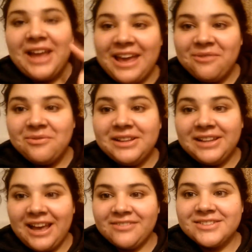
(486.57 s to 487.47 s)
8 we
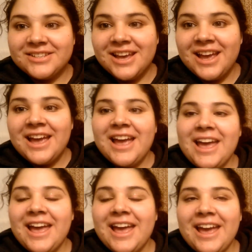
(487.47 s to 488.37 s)
left,
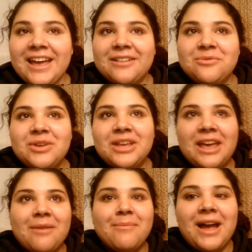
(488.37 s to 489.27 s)
and we
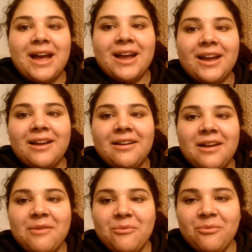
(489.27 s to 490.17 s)
came back
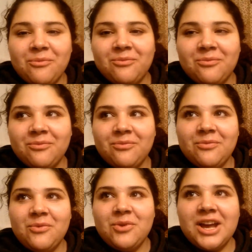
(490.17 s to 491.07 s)
and
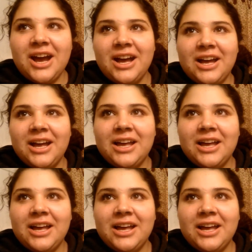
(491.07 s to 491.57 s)
we got